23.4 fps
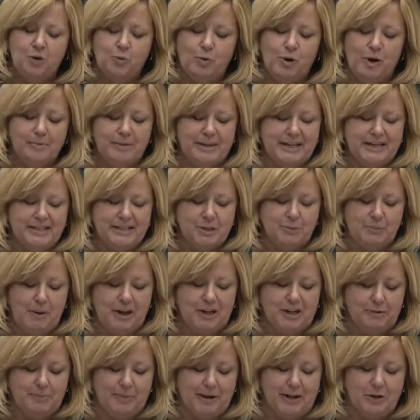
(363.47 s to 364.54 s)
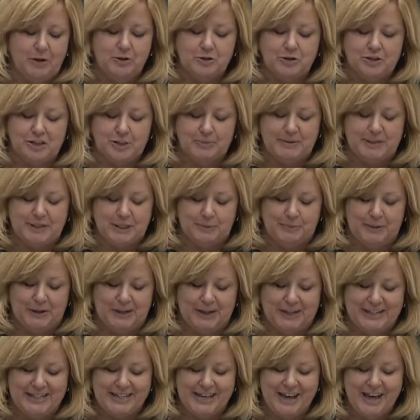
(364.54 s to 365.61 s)
Wilma inspired my own Christmas
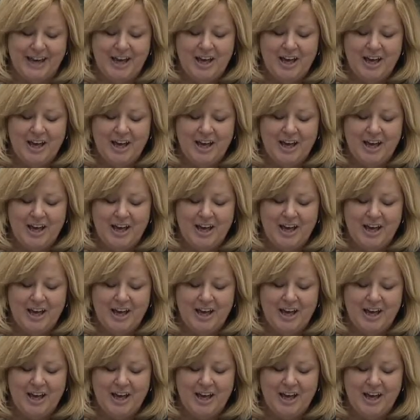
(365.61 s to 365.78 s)
spirit.